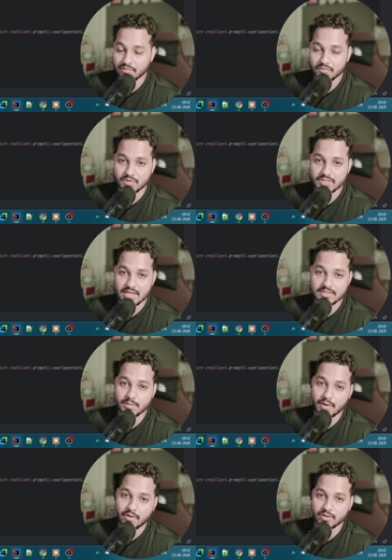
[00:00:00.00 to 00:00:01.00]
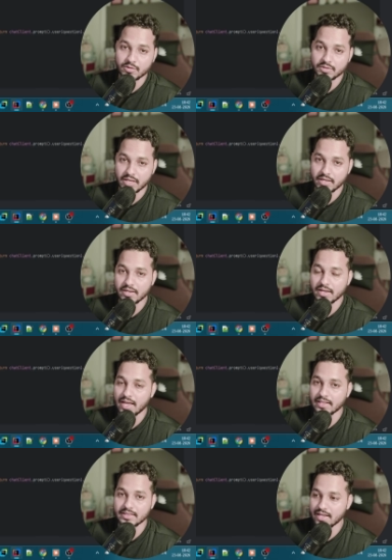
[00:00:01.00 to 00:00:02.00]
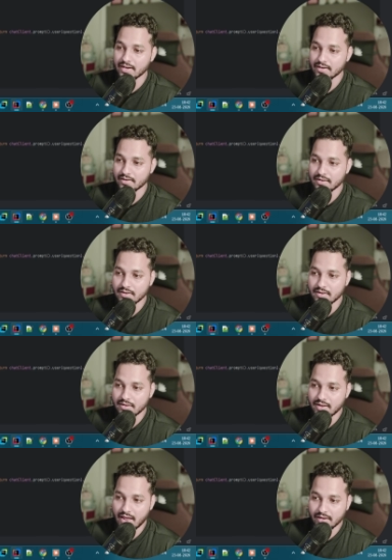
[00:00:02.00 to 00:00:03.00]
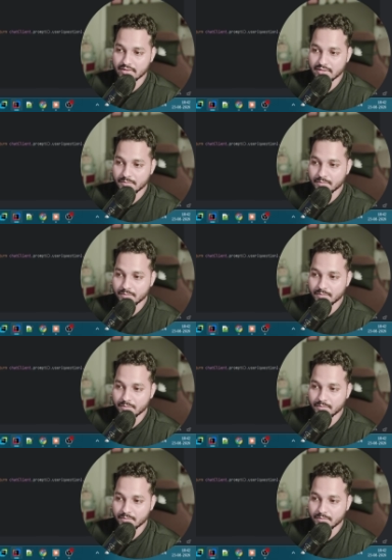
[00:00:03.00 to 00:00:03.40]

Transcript: which has a power to think and then act.